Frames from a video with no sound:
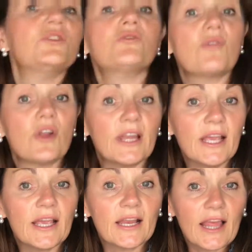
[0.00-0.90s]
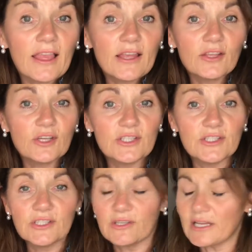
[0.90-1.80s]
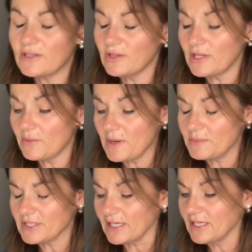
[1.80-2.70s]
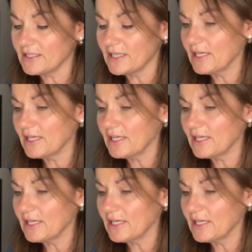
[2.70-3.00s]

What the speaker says: Duronic, and I think you can still get on their website.